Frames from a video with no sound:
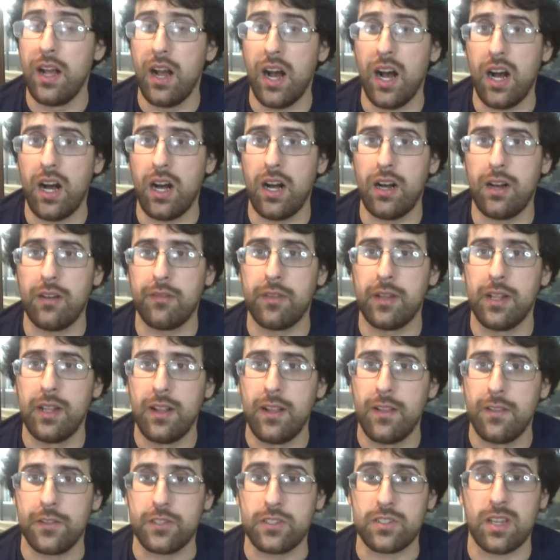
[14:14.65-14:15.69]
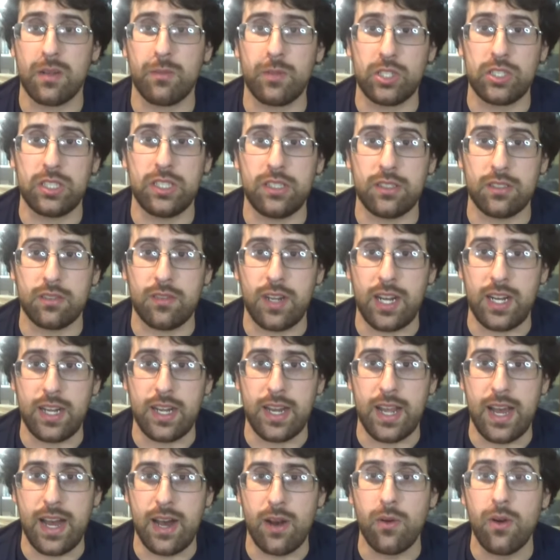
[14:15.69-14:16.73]
of the summer season right
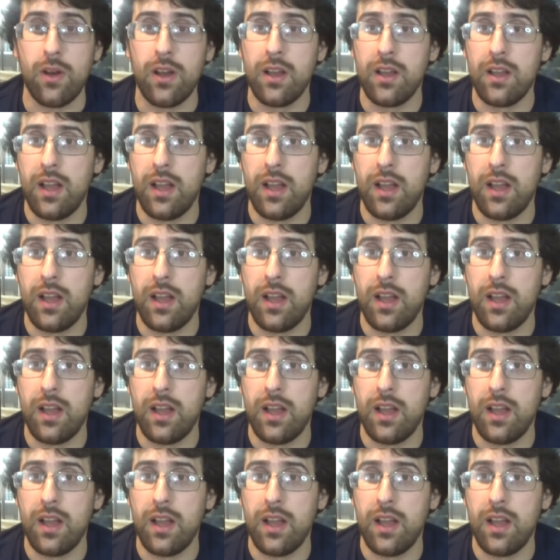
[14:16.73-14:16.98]
now.